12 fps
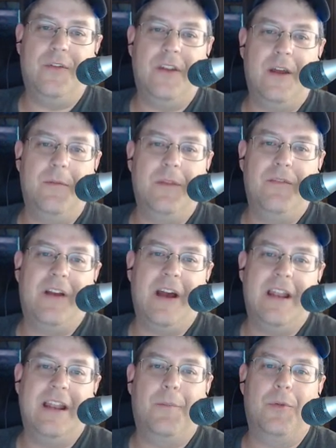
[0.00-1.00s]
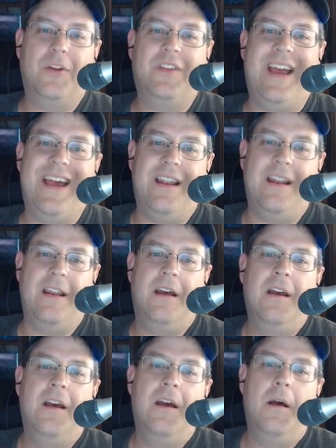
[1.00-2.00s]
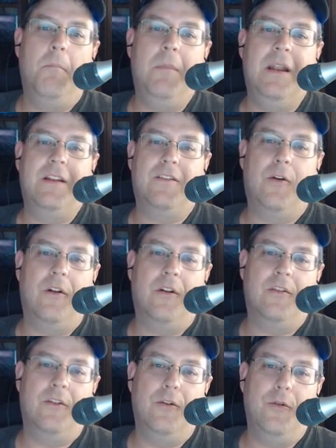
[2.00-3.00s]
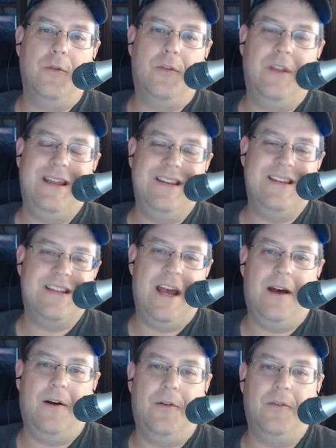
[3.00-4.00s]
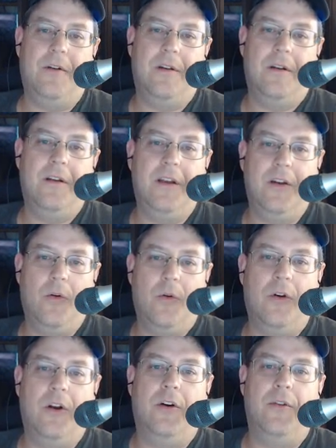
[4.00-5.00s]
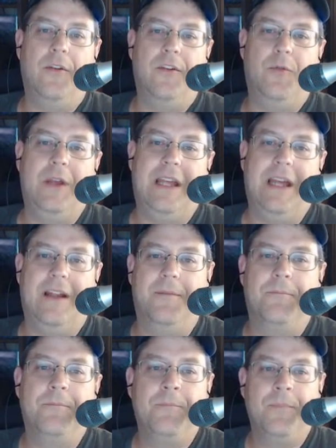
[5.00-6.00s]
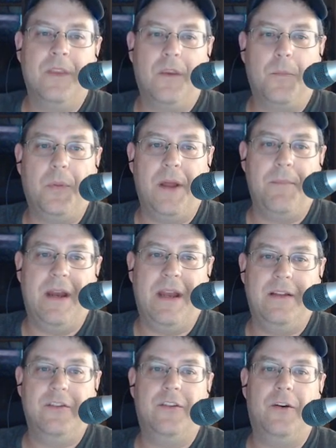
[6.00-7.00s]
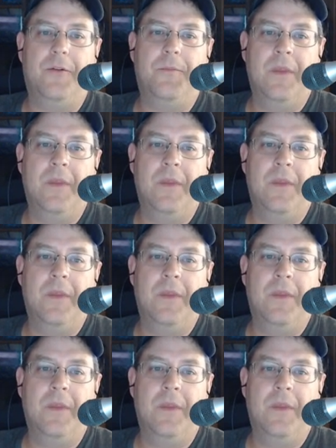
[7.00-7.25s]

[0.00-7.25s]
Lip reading: them. They've got number 10, Minnesota Duluth, in town in Orono this weekend to play Maine. So